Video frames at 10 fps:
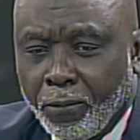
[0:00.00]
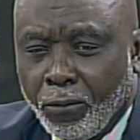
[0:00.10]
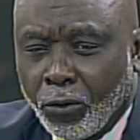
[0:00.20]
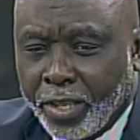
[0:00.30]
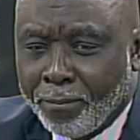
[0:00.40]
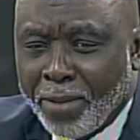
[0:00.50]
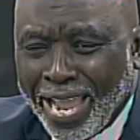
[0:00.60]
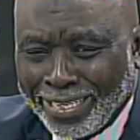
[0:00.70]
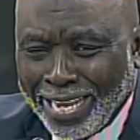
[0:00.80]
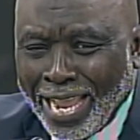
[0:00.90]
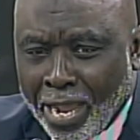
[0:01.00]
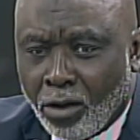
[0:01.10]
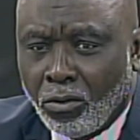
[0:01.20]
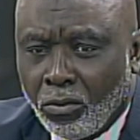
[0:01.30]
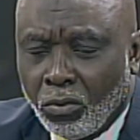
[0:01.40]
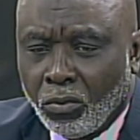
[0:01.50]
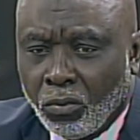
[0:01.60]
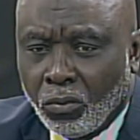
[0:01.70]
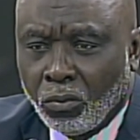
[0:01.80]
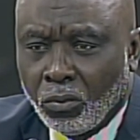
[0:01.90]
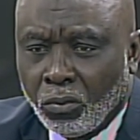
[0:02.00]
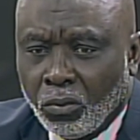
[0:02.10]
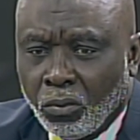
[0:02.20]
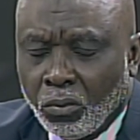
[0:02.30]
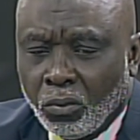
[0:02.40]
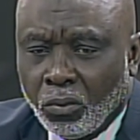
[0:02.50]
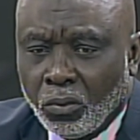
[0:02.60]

Looking back now, I